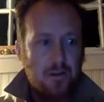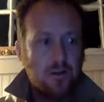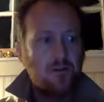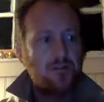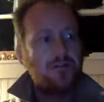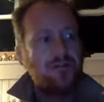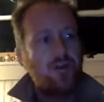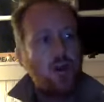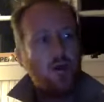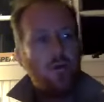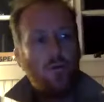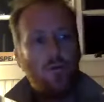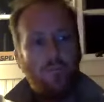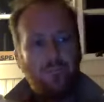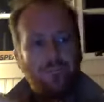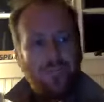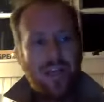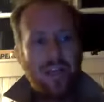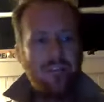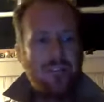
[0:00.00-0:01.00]

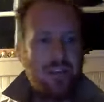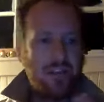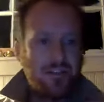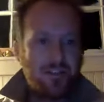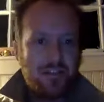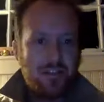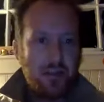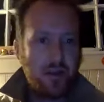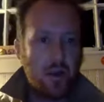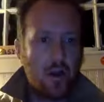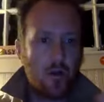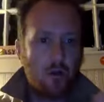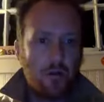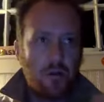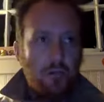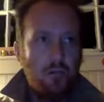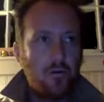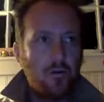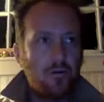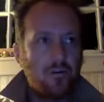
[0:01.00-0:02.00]
So, and this, you know,
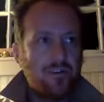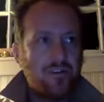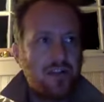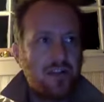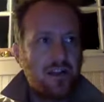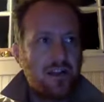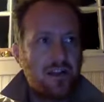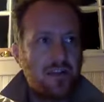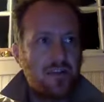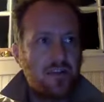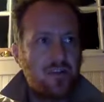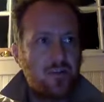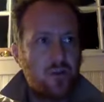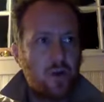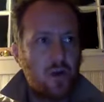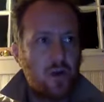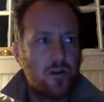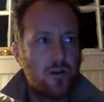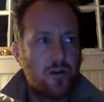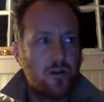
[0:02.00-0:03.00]
liberals get this
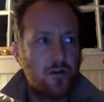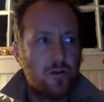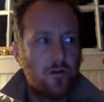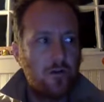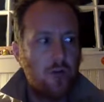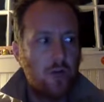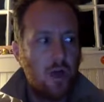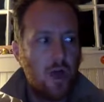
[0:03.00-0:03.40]
wrong too.